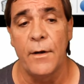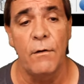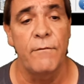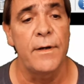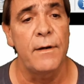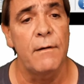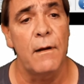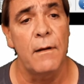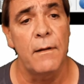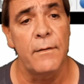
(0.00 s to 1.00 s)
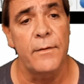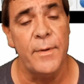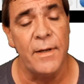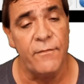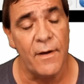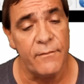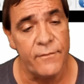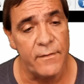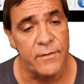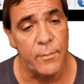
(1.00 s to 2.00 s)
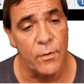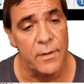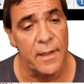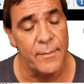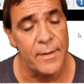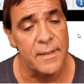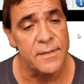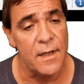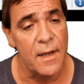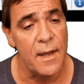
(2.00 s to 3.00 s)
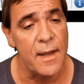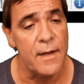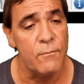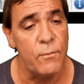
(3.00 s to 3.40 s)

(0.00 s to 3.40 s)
over here on the B550 board, the MSI,